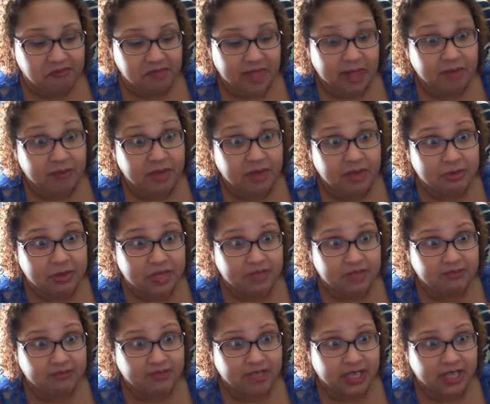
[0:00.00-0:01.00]
and maybe
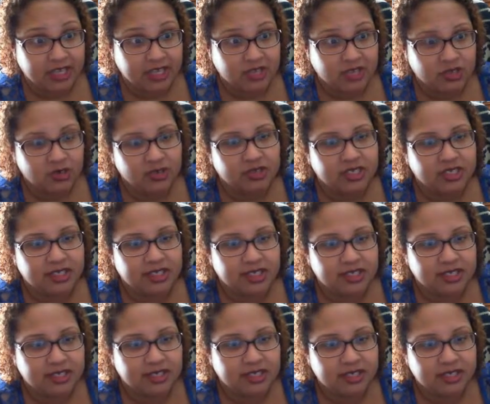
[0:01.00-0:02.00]
even like solar
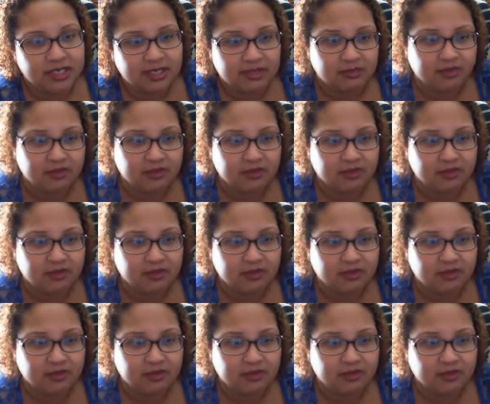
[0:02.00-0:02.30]
deities